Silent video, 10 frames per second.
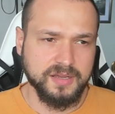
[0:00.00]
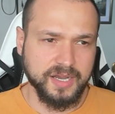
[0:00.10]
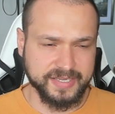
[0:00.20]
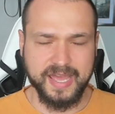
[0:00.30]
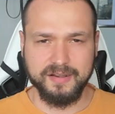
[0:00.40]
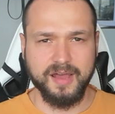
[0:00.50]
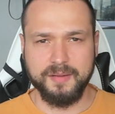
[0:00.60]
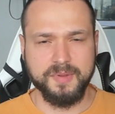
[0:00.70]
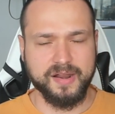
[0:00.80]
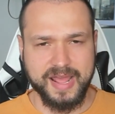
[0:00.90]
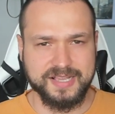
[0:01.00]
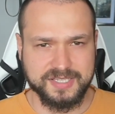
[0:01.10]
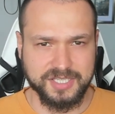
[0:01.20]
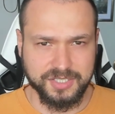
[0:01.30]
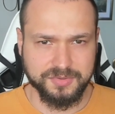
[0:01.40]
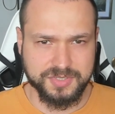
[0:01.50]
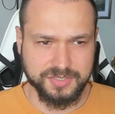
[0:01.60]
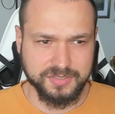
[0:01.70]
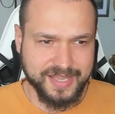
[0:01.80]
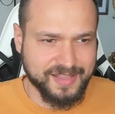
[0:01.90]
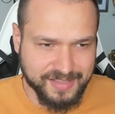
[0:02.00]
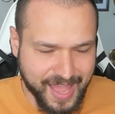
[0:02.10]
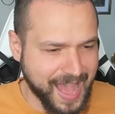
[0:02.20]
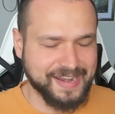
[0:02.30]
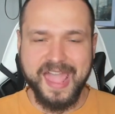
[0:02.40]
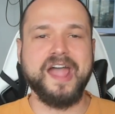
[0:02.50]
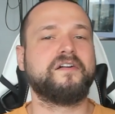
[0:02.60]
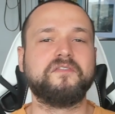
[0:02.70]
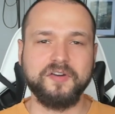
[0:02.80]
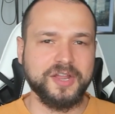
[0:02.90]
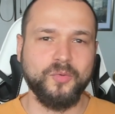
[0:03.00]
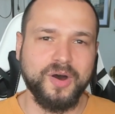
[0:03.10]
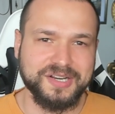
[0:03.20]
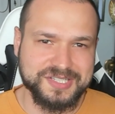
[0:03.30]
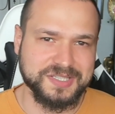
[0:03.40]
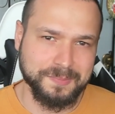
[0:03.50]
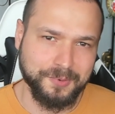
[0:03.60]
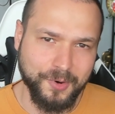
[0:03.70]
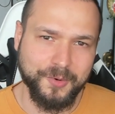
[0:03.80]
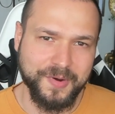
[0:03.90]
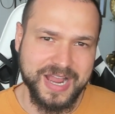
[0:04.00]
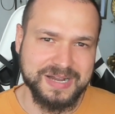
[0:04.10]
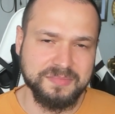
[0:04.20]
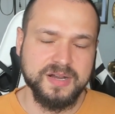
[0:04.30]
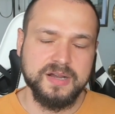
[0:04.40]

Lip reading: Again, I'm not asking you to add everyone into the program.